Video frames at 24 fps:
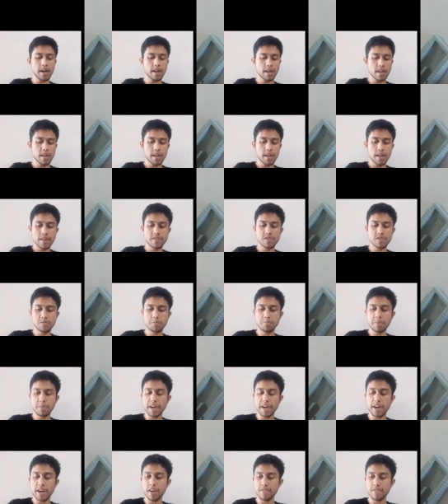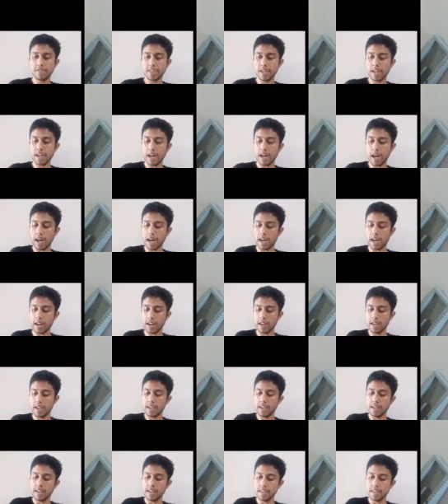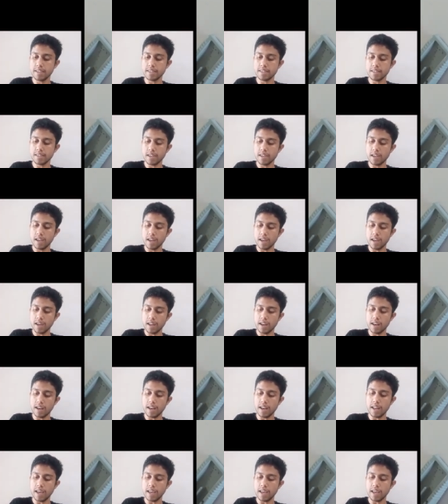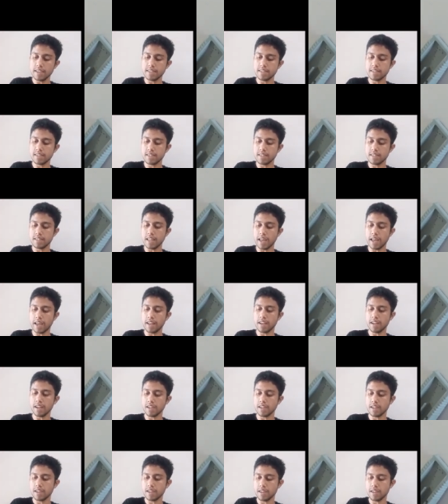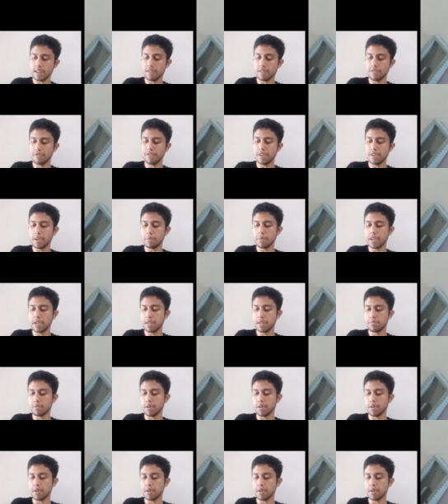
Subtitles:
But if speed of the car is less than v